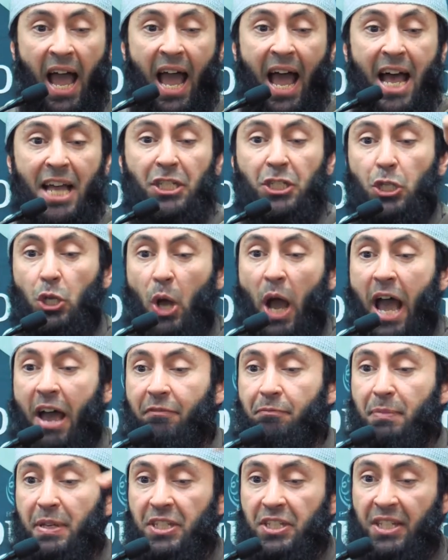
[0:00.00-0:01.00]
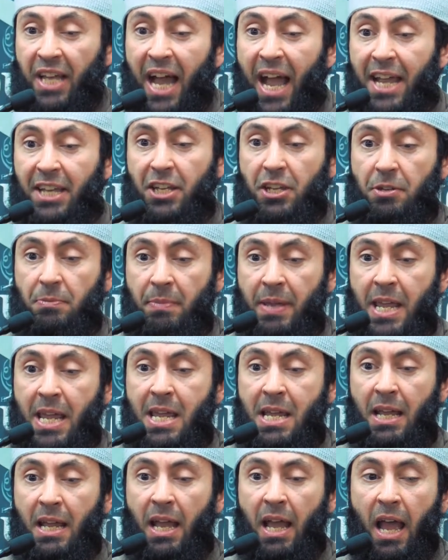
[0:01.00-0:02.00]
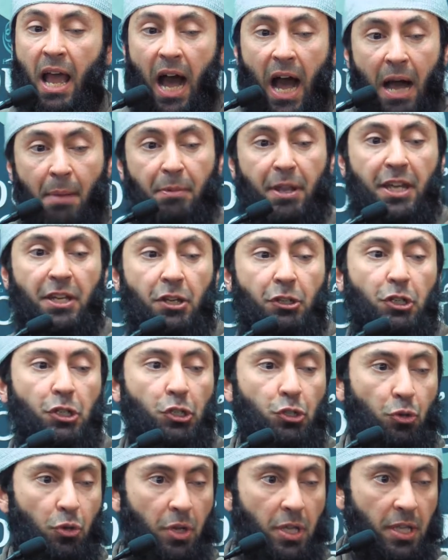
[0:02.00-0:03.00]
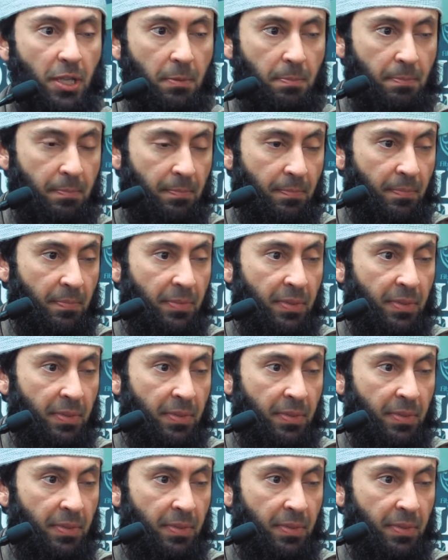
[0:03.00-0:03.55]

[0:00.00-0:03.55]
as you have misguided me, I'm going to destroy them.